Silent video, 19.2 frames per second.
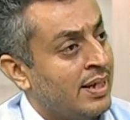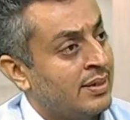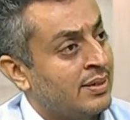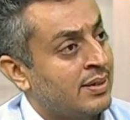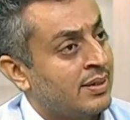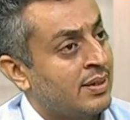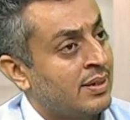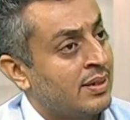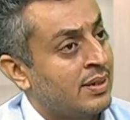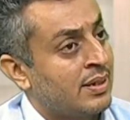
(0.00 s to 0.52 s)

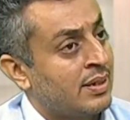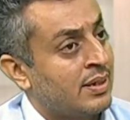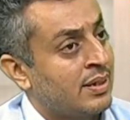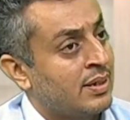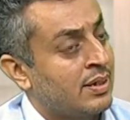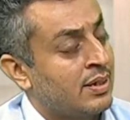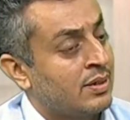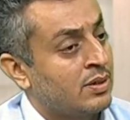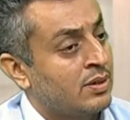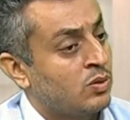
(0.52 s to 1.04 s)
And
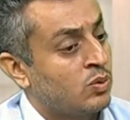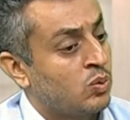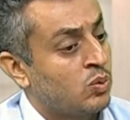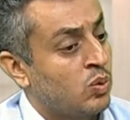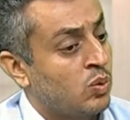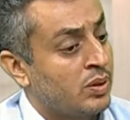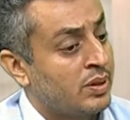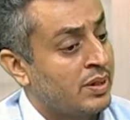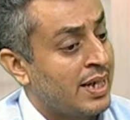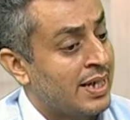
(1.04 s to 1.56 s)

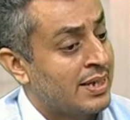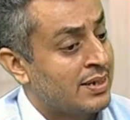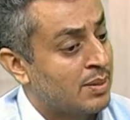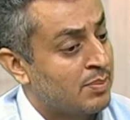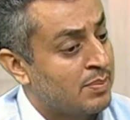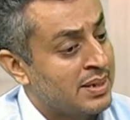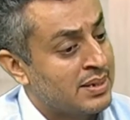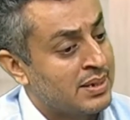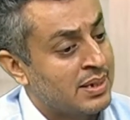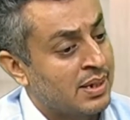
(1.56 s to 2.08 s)
it has
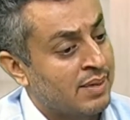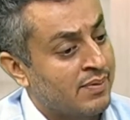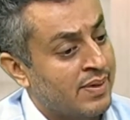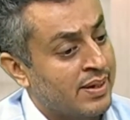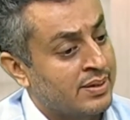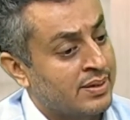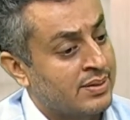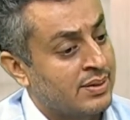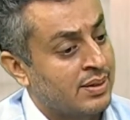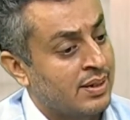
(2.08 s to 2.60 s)
amazing
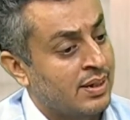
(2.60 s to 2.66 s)
effects.